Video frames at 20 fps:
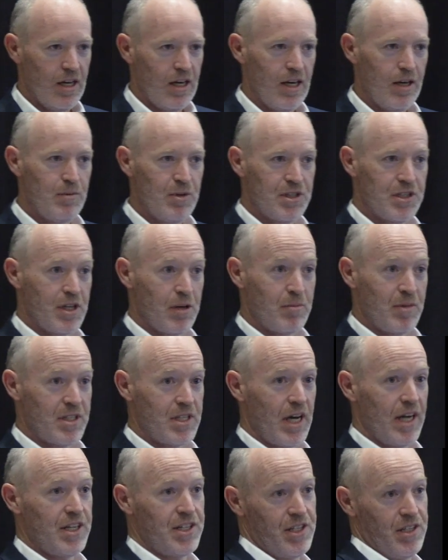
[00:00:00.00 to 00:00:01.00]
Image
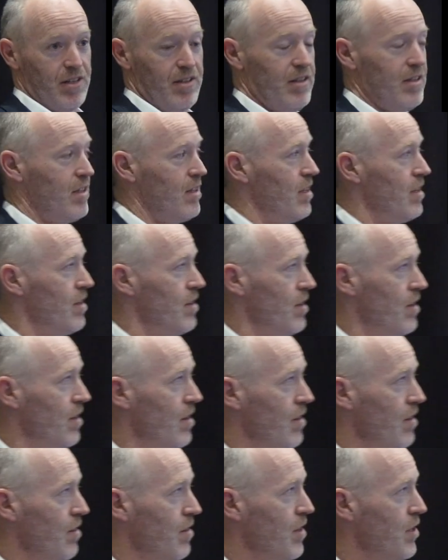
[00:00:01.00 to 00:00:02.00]
segmentation.
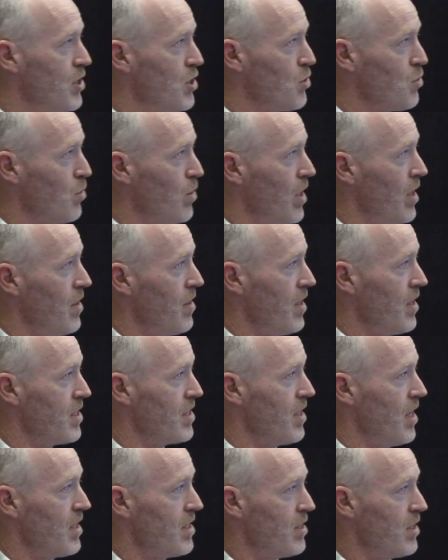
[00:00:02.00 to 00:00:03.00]
This is where things
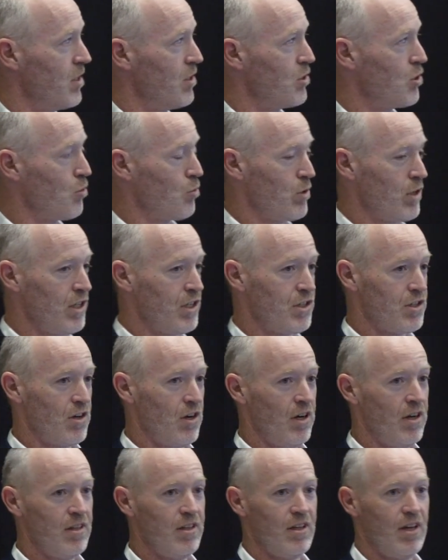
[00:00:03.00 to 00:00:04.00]
start to really
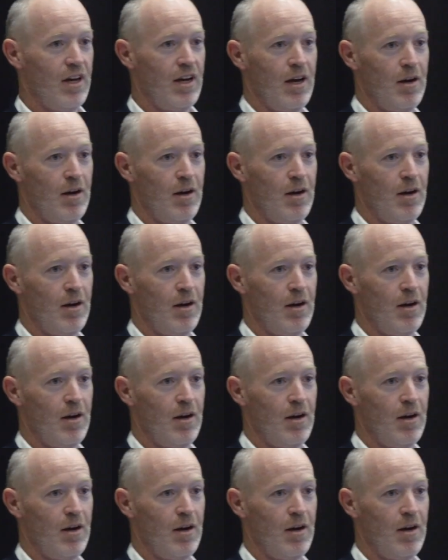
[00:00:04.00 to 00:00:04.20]
shine.